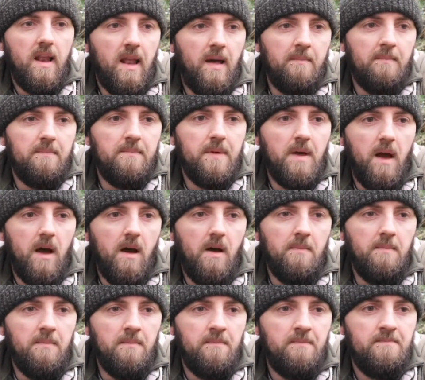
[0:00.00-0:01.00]
lamp,
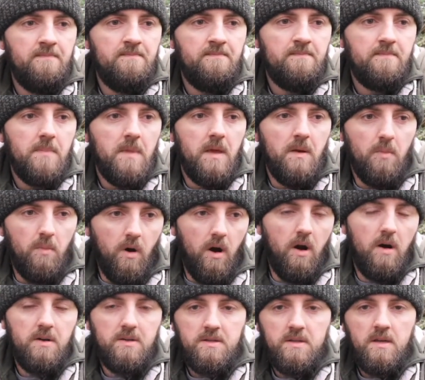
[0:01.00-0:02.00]
it
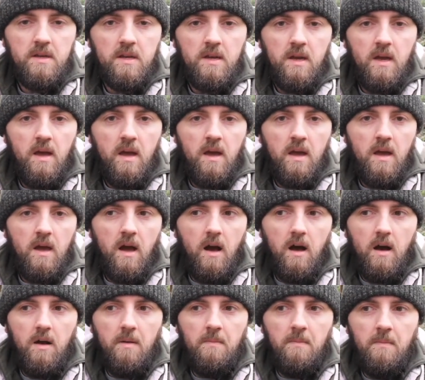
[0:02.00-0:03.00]
worked.
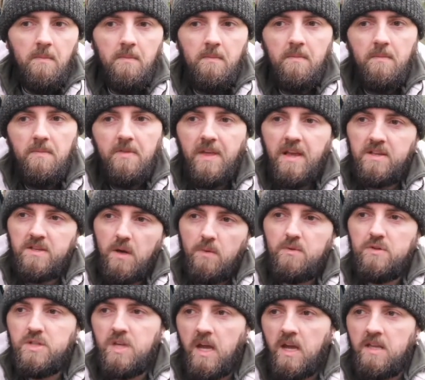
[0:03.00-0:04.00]
Things I
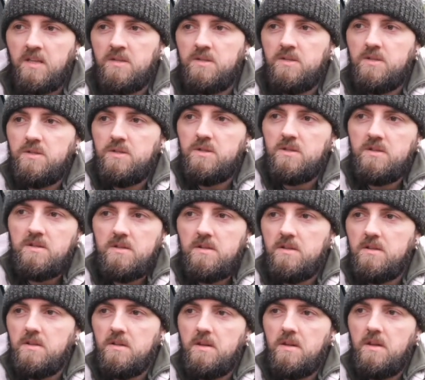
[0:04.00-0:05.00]
would change
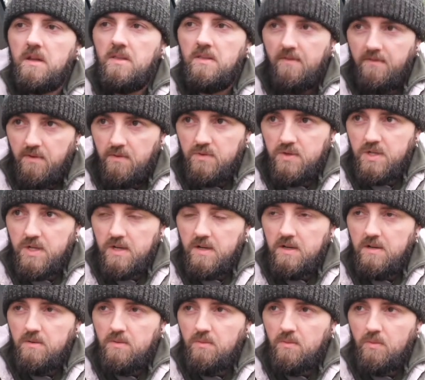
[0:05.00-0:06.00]
in the future
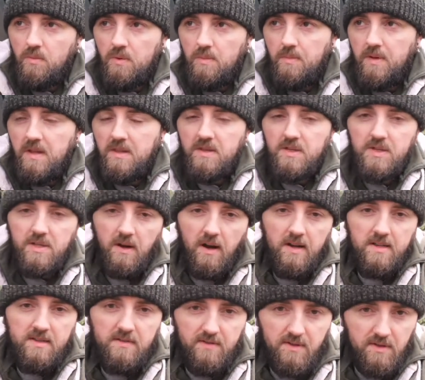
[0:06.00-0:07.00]
would be the
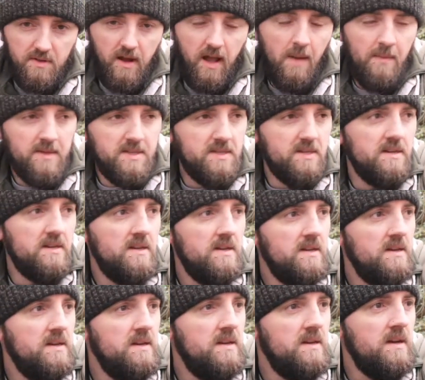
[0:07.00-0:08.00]
size of the diameter,
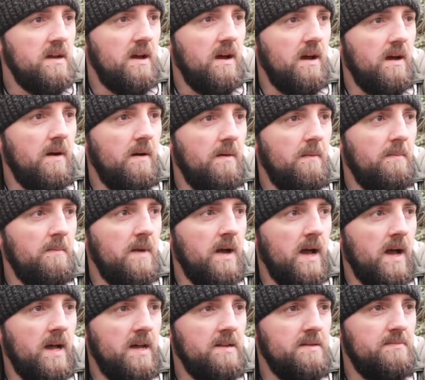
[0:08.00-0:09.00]

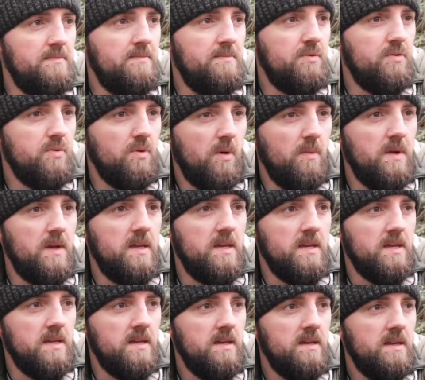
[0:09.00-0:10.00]
and
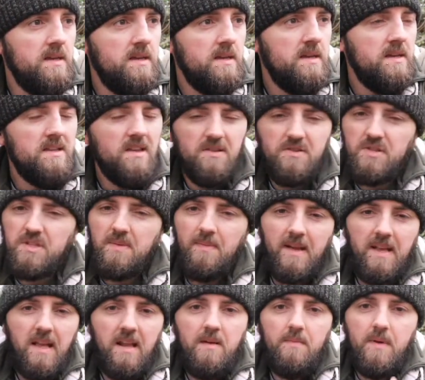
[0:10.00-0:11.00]
probably, yeah, just to
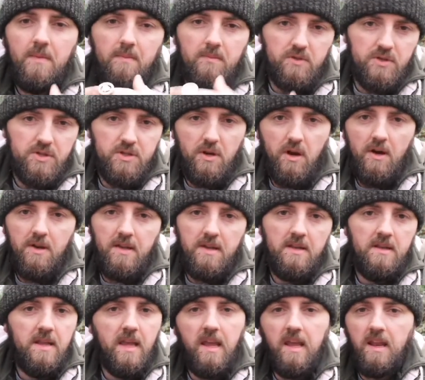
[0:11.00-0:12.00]
make it a little bit more
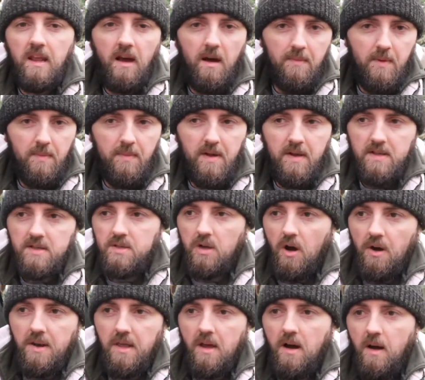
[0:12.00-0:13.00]
sturdy, neaten it up a bit,
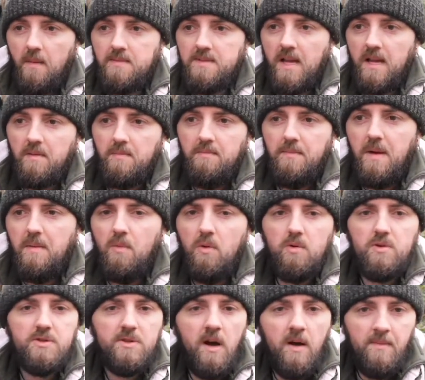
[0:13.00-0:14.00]
tidy it up, take a bit
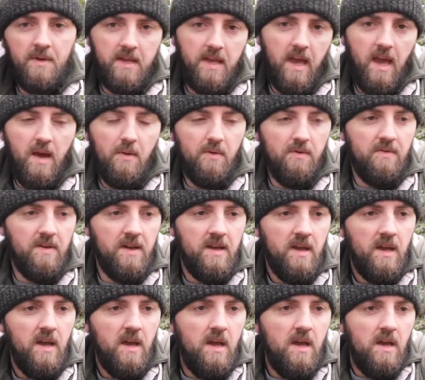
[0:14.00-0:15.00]
more time and care with it.
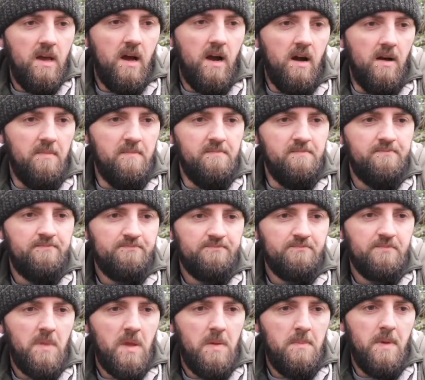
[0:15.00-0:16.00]

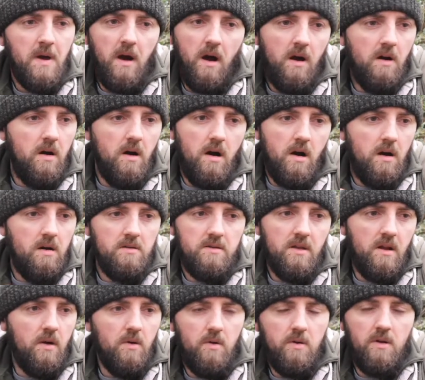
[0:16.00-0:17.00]
But
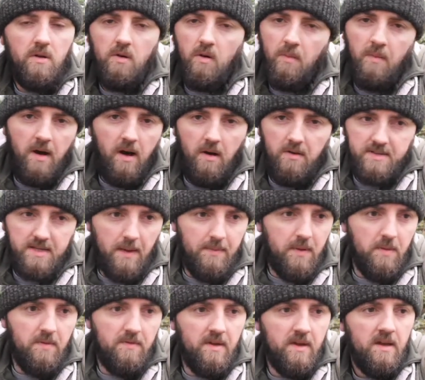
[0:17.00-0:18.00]
you know, all in all, I was
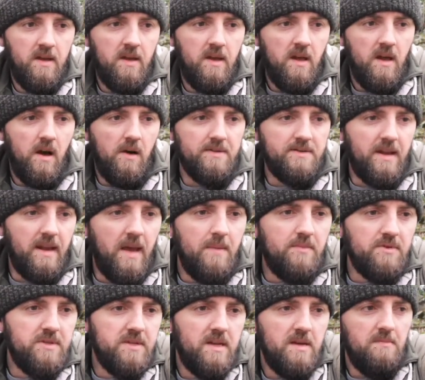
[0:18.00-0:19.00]
happy with it. I was
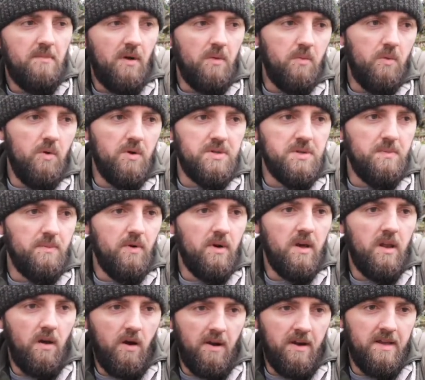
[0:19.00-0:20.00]
unable to get my water to
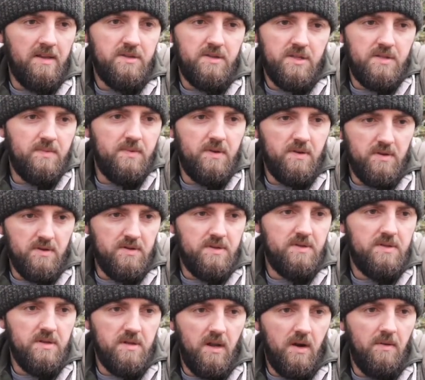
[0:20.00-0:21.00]
boil on it just
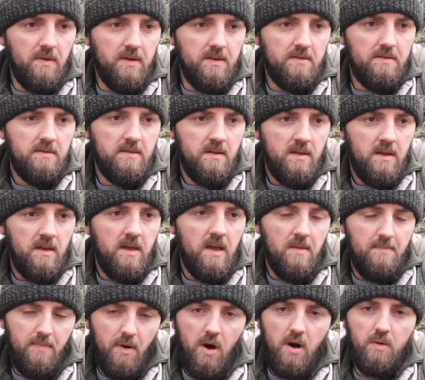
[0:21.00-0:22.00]
because, you know, it
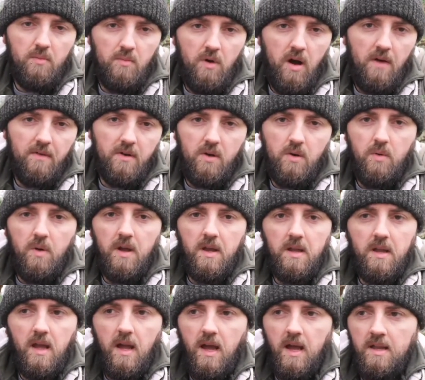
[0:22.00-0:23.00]
burnt rather
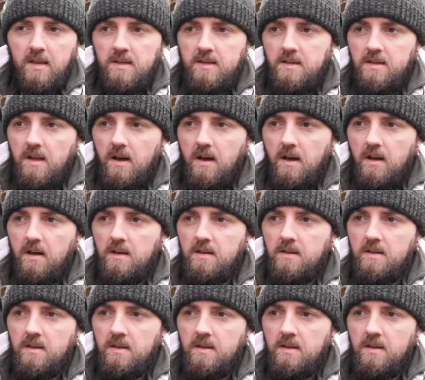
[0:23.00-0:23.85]
quick, and the